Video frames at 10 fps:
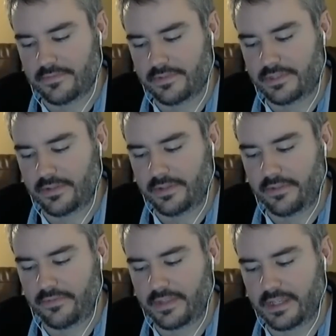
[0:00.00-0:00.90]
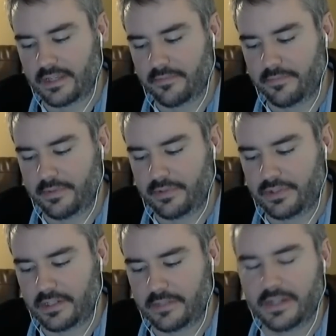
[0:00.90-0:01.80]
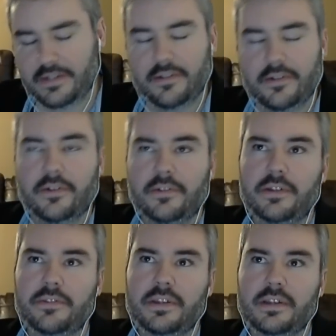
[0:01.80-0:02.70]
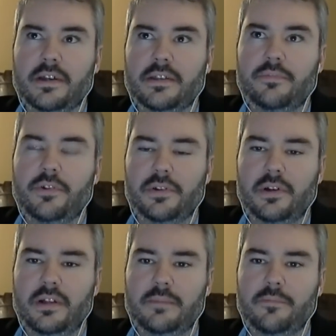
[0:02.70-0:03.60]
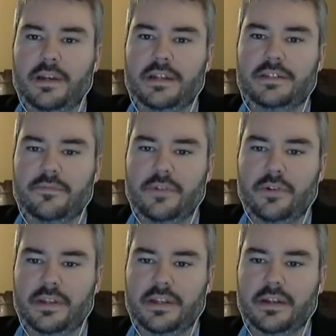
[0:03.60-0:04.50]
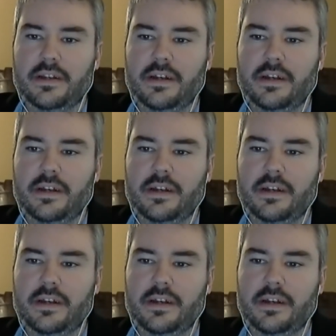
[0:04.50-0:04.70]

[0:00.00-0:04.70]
so another thing we were talking about earlier, the protocol upgrades, the voting.